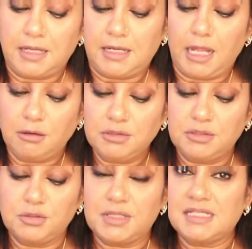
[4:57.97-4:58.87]
Now
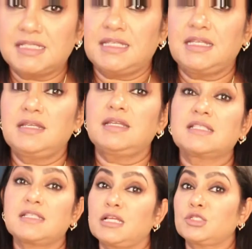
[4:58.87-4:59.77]
you can see
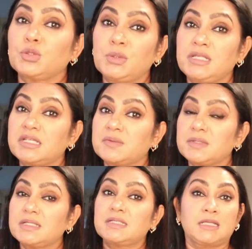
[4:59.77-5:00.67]
it's not too
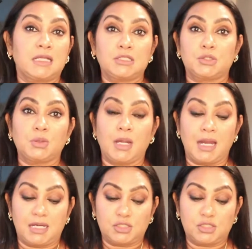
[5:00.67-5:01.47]
liquid, not too hard.